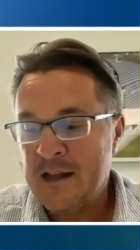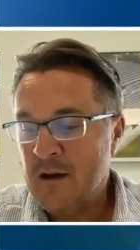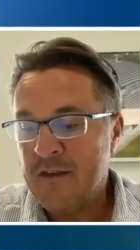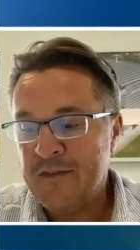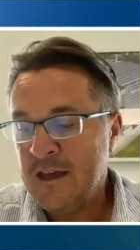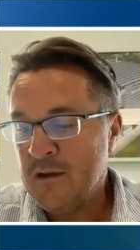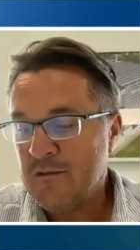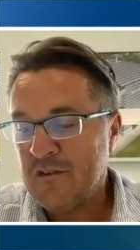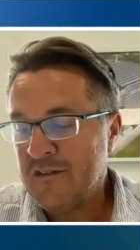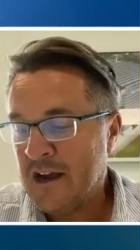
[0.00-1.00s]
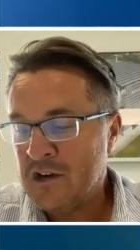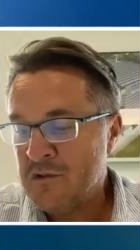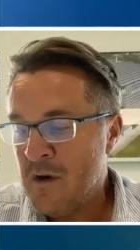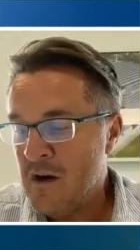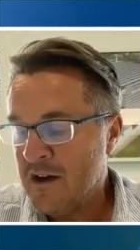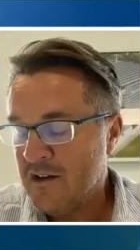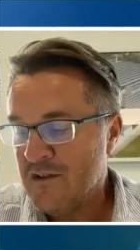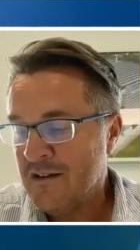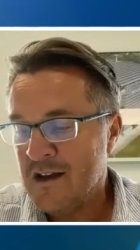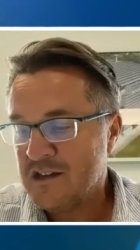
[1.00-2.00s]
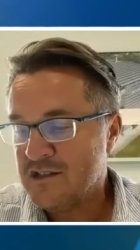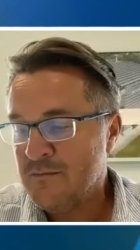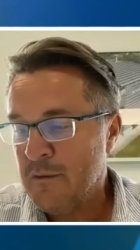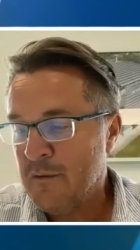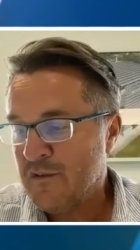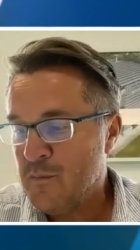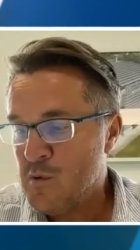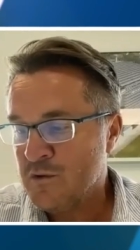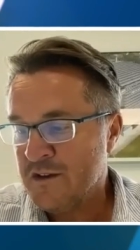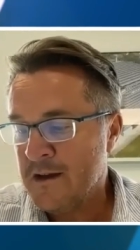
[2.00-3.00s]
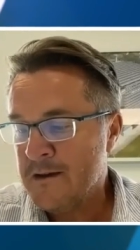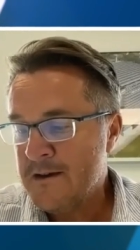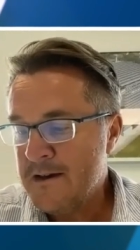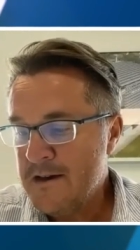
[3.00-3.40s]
that I think it was a secondary market transaction we were supporting,